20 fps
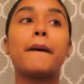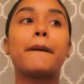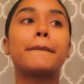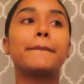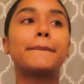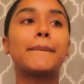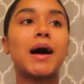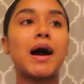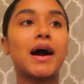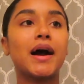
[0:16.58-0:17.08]

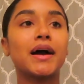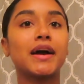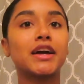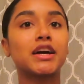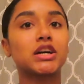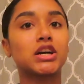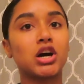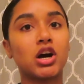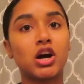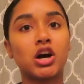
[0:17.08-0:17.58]
my
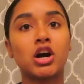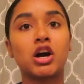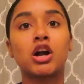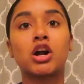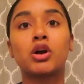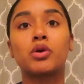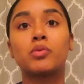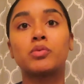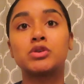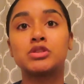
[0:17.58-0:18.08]

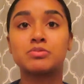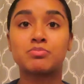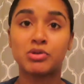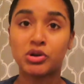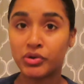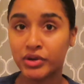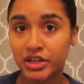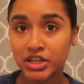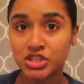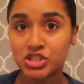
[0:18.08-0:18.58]
car was
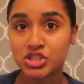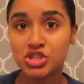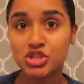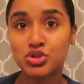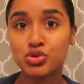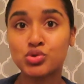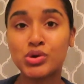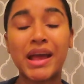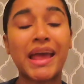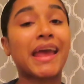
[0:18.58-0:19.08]
broken
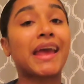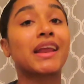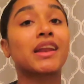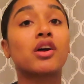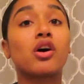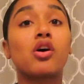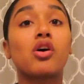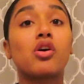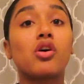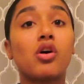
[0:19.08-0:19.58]
into
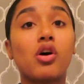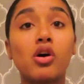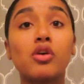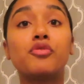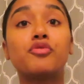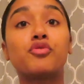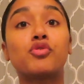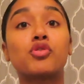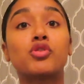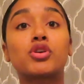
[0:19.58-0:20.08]
and all
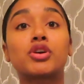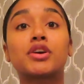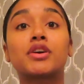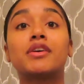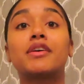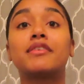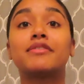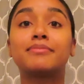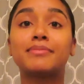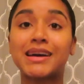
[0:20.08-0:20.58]
4
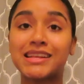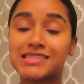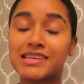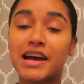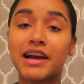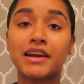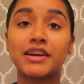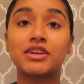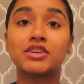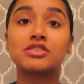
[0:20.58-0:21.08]
of my
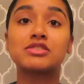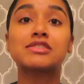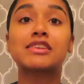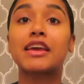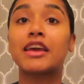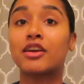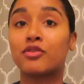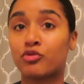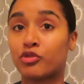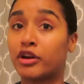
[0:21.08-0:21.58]
tires
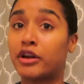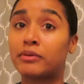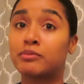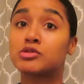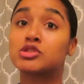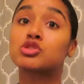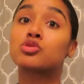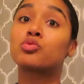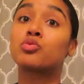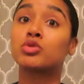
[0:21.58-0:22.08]
and
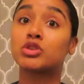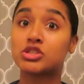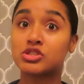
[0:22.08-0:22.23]
rims were